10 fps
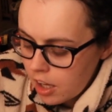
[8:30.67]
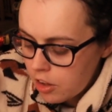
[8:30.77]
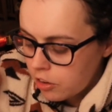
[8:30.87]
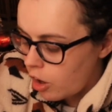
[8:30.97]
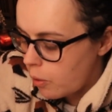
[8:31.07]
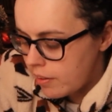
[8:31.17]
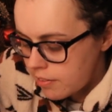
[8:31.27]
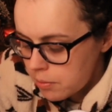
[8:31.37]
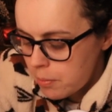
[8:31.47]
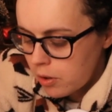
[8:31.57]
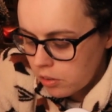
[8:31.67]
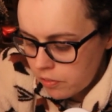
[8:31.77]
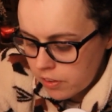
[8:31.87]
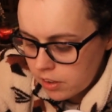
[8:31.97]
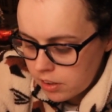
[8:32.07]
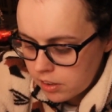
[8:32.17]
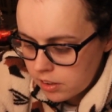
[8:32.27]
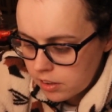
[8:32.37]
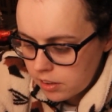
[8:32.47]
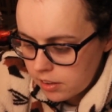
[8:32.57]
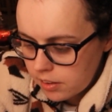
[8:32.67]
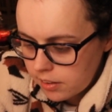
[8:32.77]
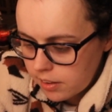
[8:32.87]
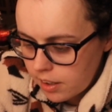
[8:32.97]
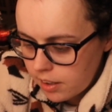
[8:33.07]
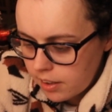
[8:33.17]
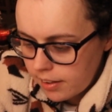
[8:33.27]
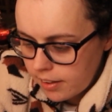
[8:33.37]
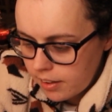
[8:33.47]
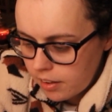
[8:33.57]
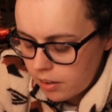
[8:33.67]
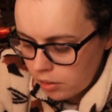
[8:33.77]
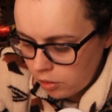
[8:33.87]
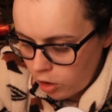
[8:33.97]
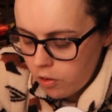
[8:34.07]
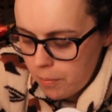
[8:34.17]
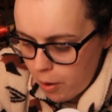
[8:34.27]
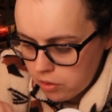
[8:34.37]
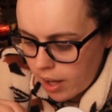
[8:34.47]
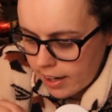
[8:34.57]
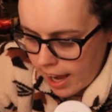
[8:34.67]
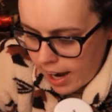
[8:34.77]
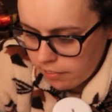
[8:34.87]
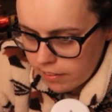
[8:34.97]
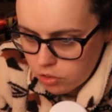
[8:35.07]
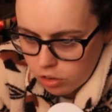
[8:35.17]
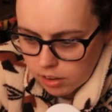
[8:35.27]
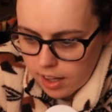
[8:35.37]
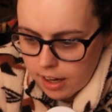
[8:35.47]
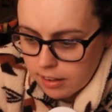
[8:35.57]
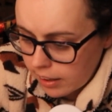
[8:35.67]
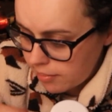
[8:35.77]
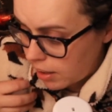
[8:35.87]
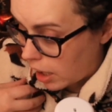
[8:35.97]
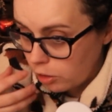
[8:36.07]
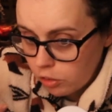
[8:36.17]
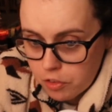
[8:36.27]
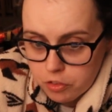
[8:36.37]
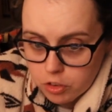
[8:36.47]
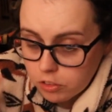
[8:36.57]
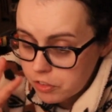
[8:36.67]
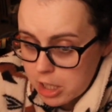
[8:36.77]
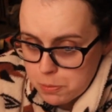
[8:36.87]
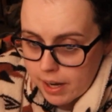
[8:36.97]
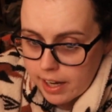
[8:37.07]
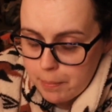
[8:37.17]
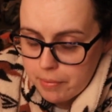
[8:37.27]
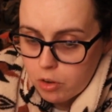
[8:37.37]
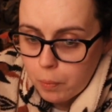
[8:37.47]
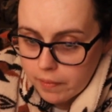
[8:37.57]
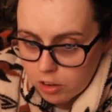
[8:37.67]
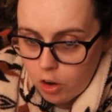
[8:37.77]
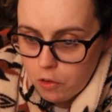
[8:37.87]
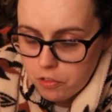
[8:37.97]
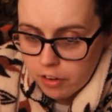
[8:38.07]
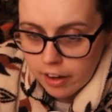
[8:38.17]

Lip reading: go into more of the Laura Moser and Harry storyline. Like I said, I'd love a full flashback episode where they go for it.